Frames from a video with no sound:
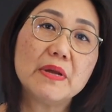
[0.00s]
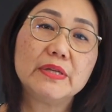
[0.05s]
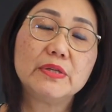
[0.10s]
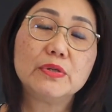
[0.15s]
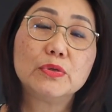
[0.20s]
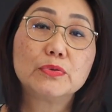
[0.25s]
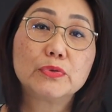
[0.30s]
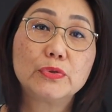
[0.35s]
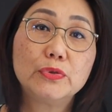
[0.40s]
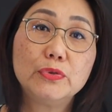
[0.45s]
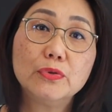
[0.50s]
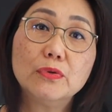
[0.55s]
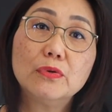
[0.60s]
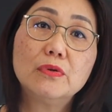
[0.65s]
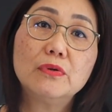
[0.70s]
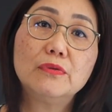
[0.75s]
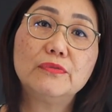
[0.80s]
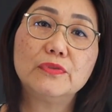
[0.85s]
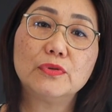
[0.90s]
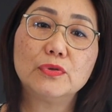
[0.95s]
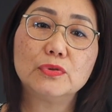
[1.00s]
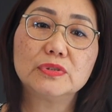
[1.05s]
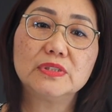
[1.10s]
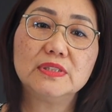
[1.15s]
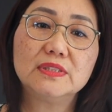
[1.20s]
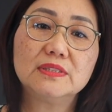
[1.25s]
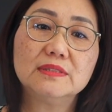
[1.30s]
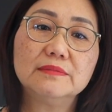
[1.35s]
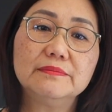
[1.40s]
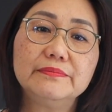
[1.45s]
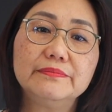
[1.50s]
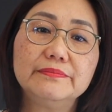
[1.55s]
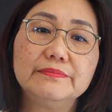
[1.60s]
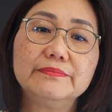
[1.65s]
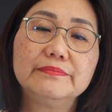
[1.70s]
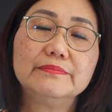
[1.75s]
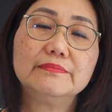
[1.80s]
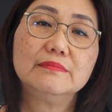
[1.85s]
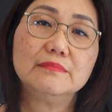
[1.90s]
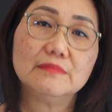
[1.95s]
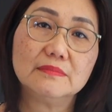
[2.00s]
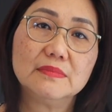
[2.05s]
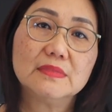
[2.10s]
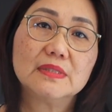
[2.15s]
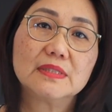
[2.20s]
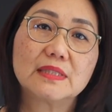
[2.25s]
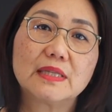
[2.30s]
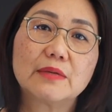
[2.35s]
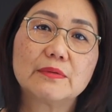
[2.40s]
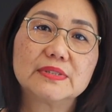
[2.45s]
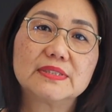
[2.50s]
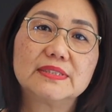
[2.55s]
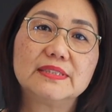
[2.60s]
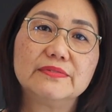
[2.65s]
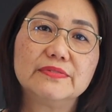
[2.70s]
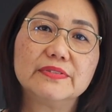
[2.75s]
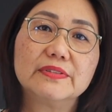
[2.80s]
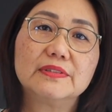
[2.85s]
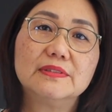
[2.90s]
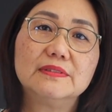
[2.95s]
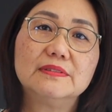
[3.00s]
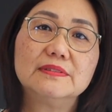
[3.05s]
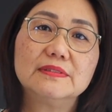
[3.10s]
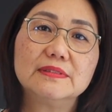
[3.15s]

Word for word: and no cure for autism. That was difficult.